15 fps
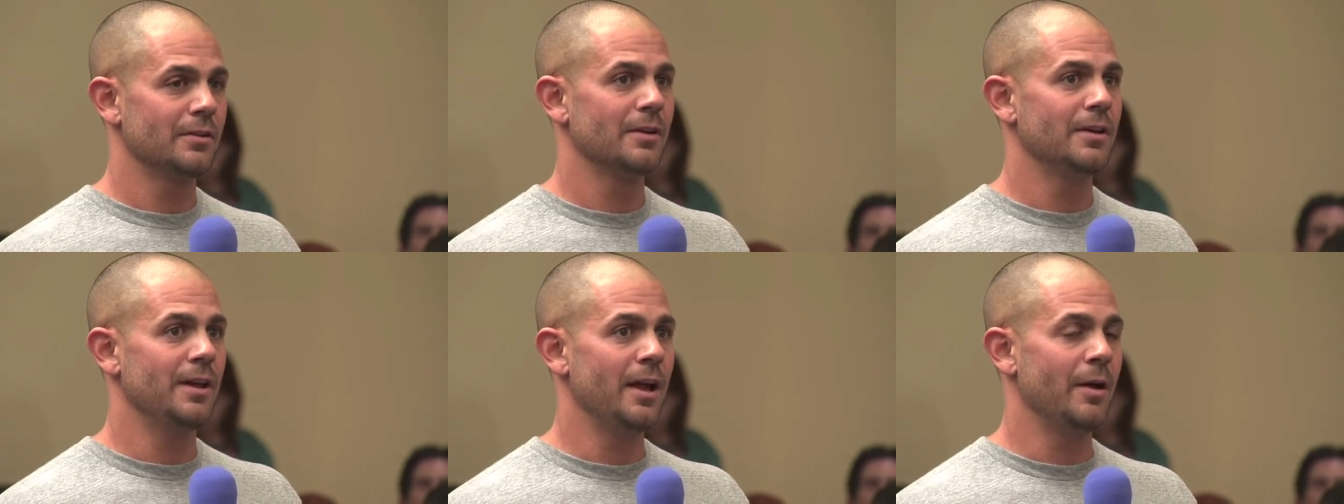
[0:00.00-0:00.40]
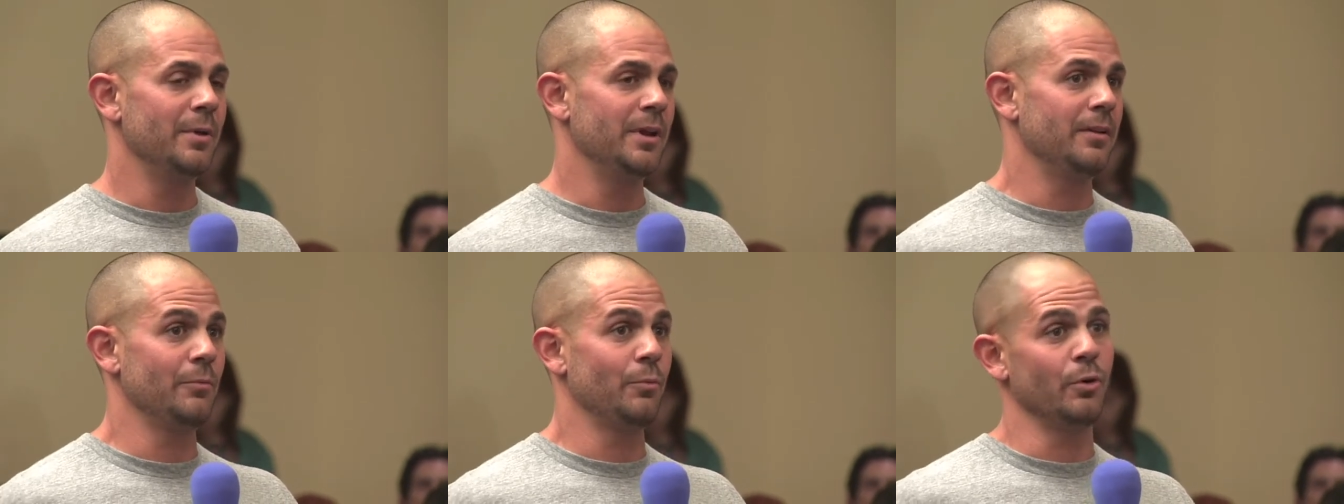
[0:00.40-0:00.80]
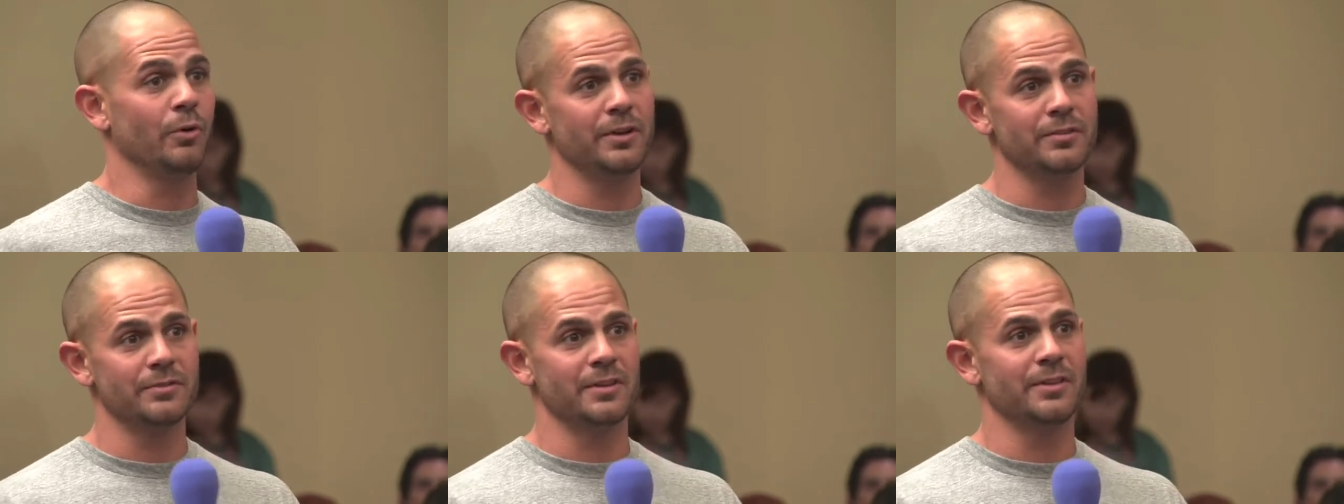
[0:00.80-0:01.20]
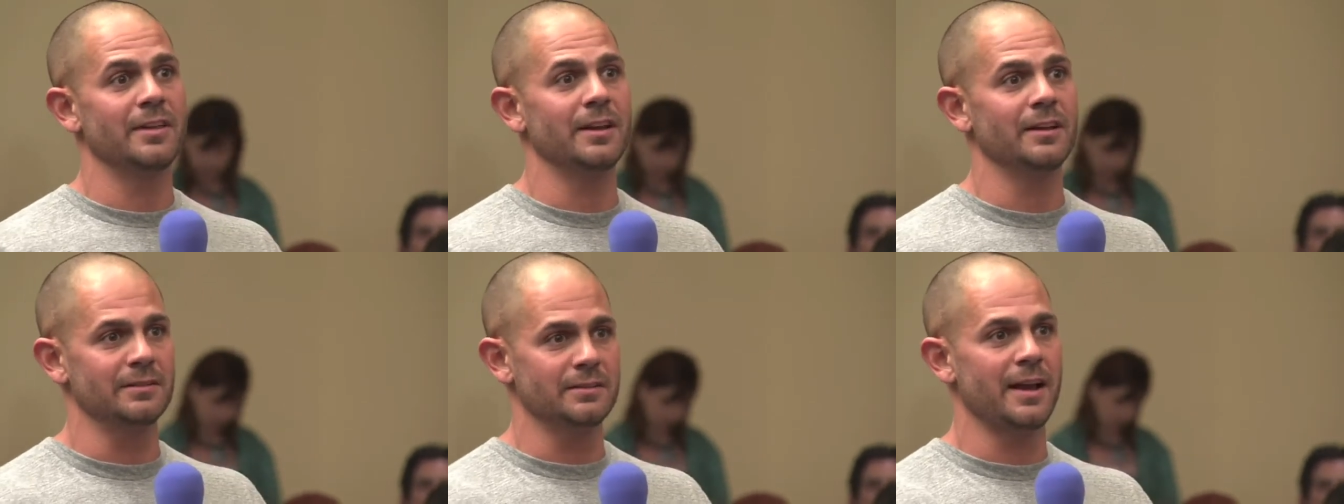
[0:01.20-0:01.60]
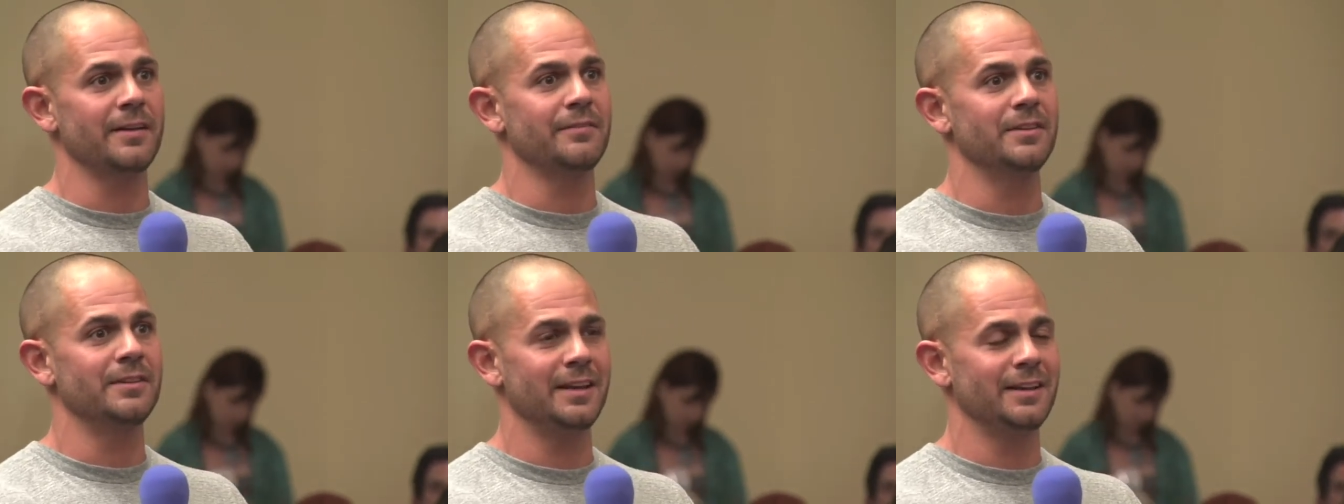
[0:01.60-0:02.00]
Yeah, I mean, well, here's the thing, is I have
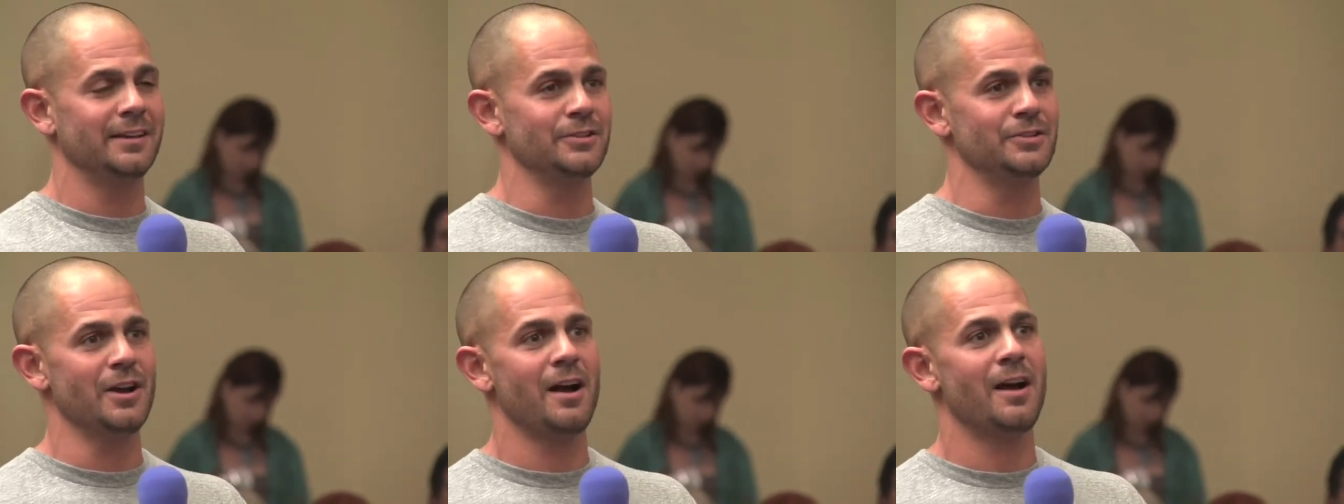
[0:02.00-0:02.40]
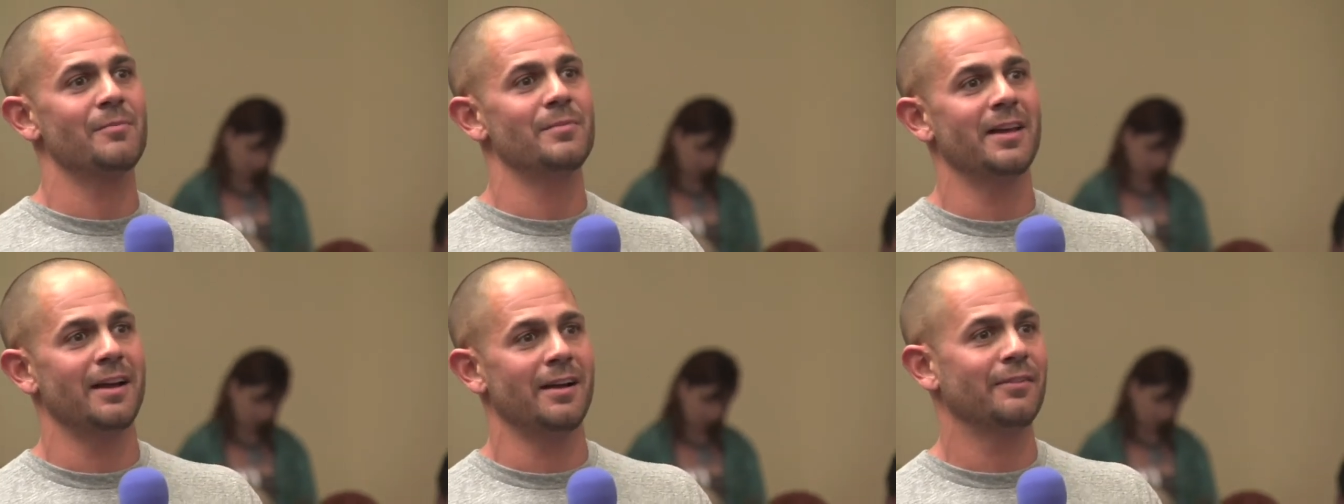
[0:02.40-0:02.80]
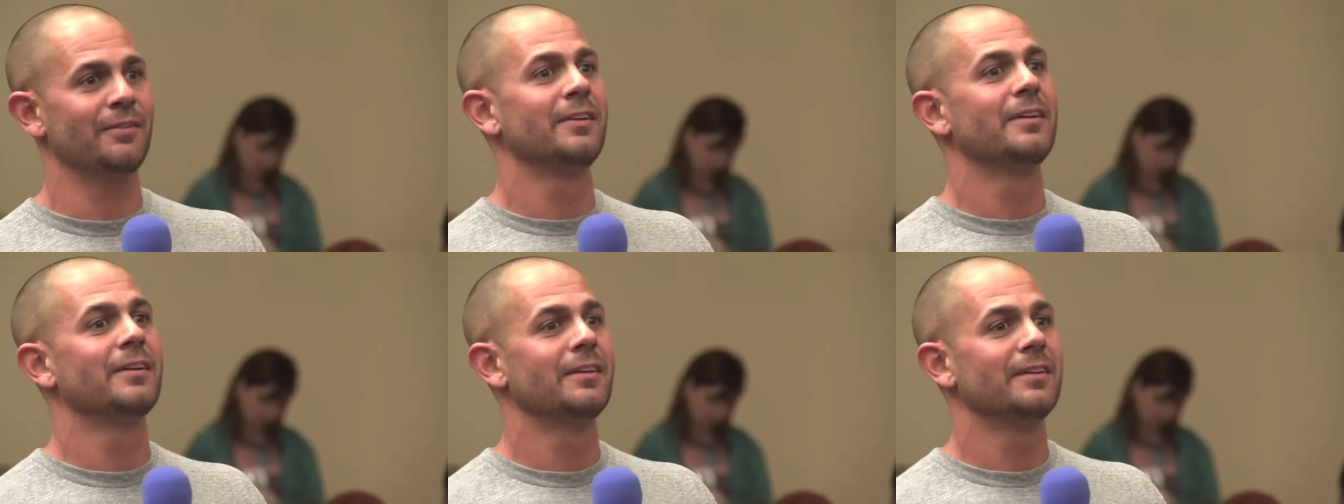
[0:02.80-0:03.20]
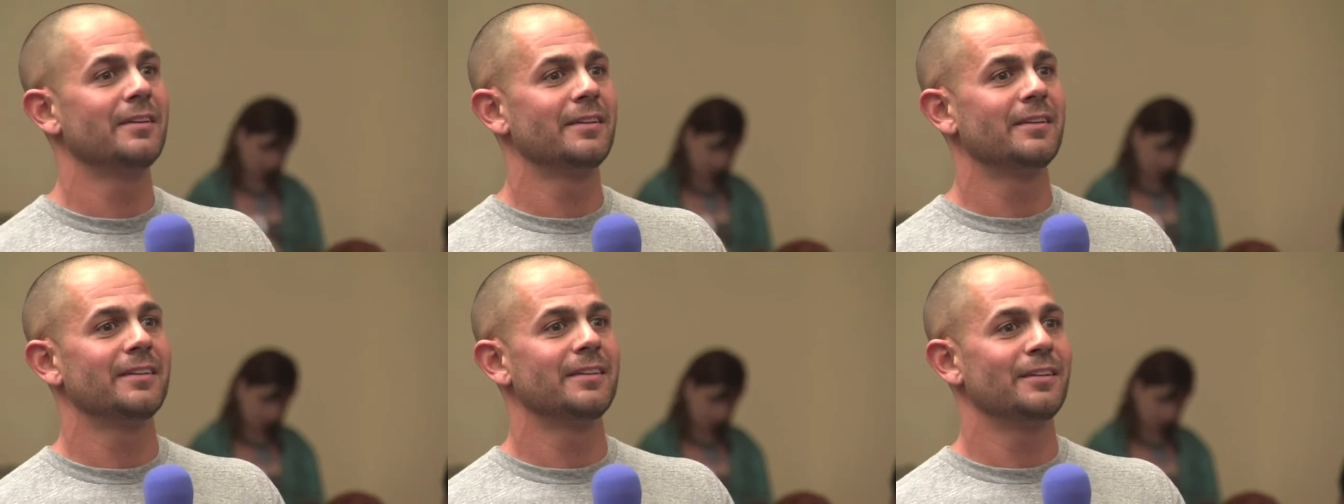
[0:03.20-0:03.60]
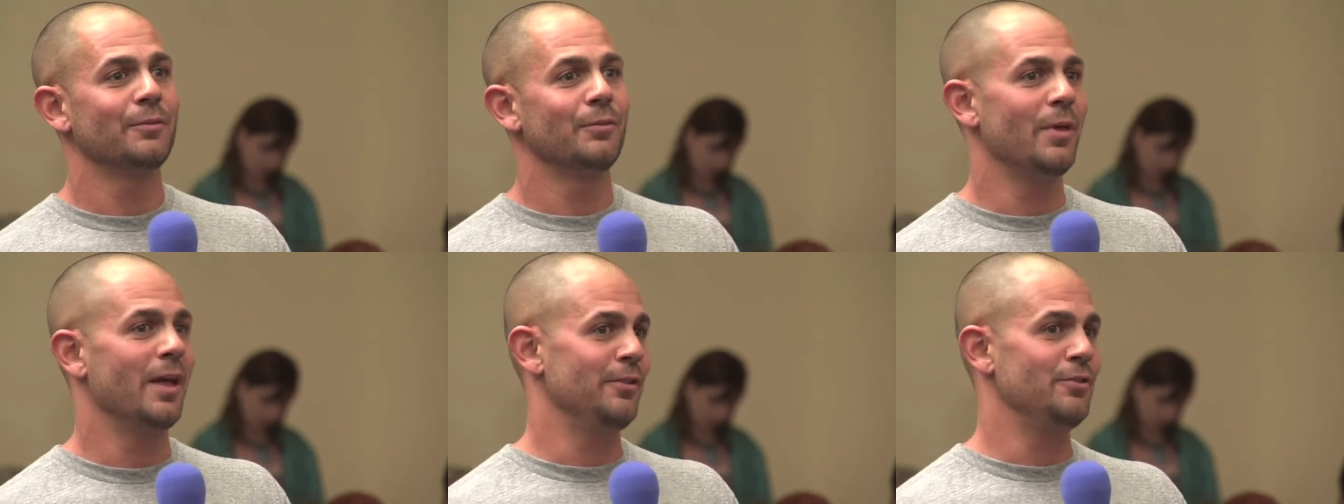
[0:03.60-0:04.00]
to take a job now
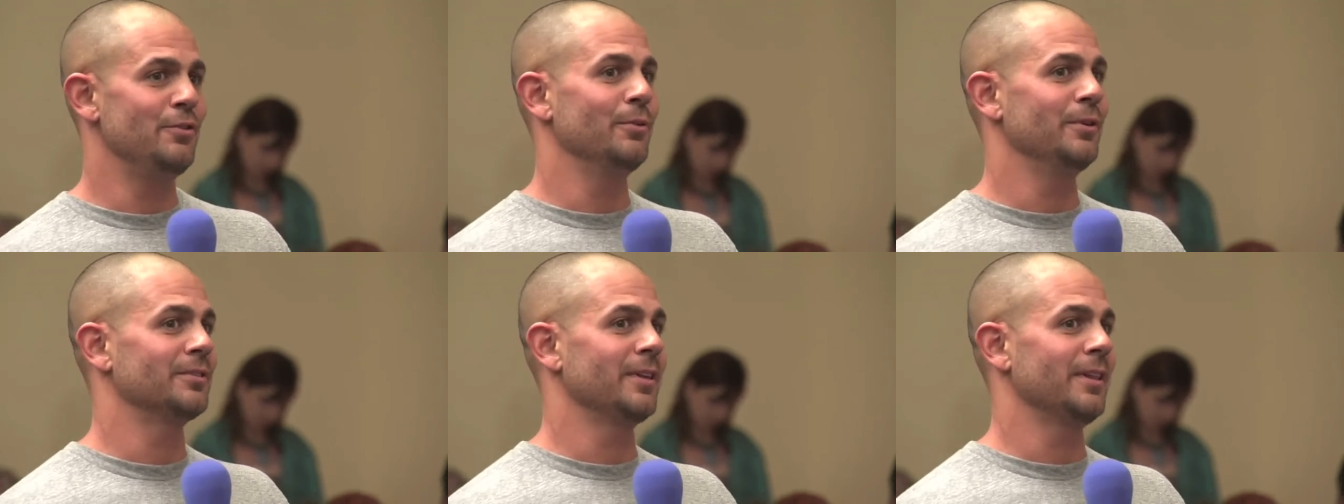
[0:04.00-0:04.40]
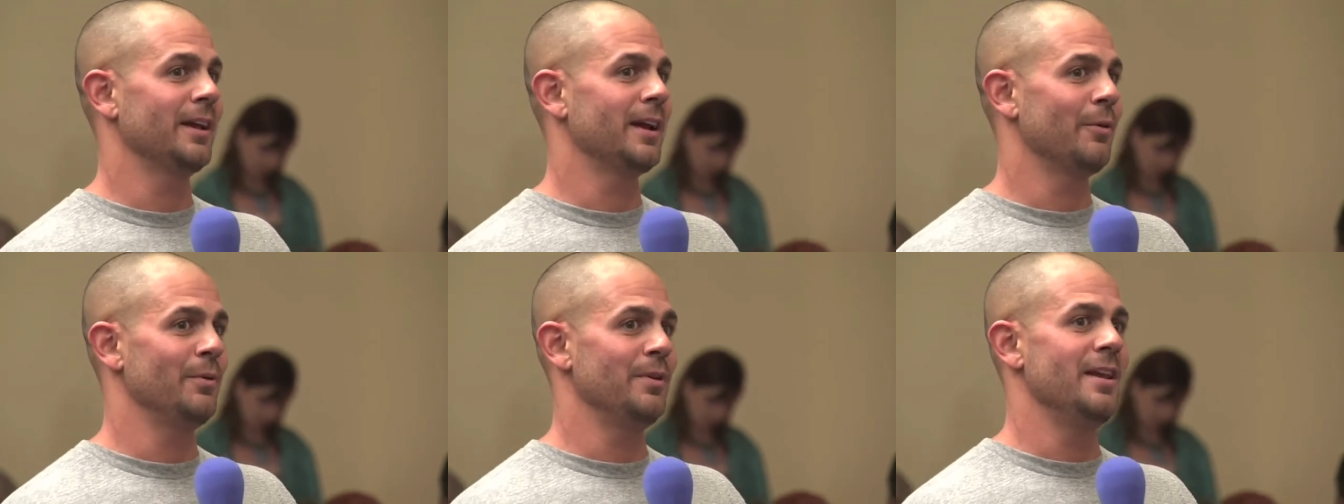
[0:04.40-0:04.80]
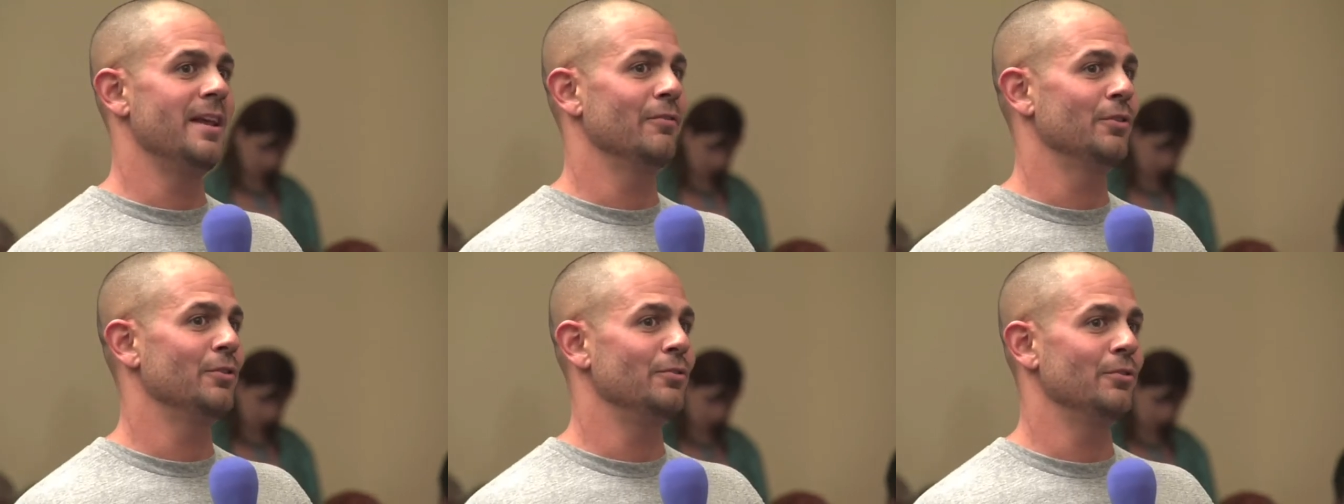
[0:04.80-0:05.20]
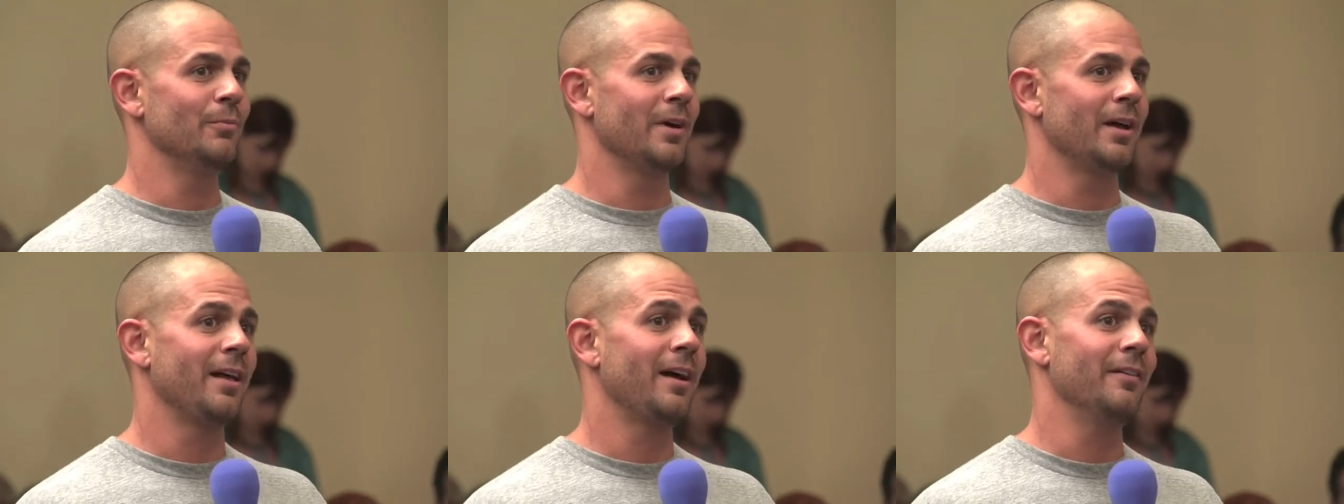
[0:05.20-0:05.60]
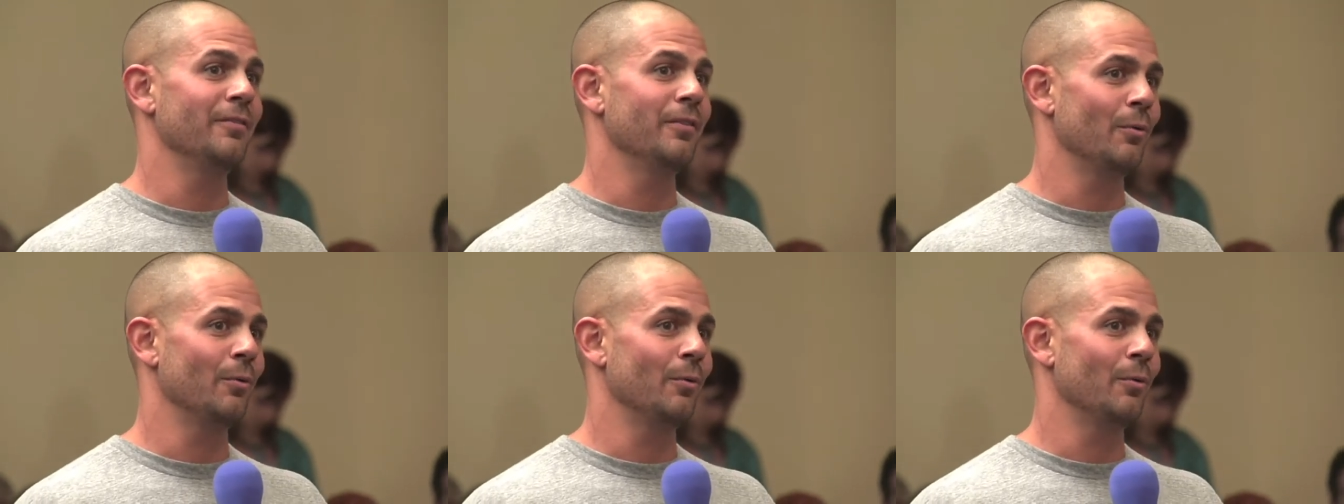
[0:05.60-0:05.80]
that doing something I would never do in my life.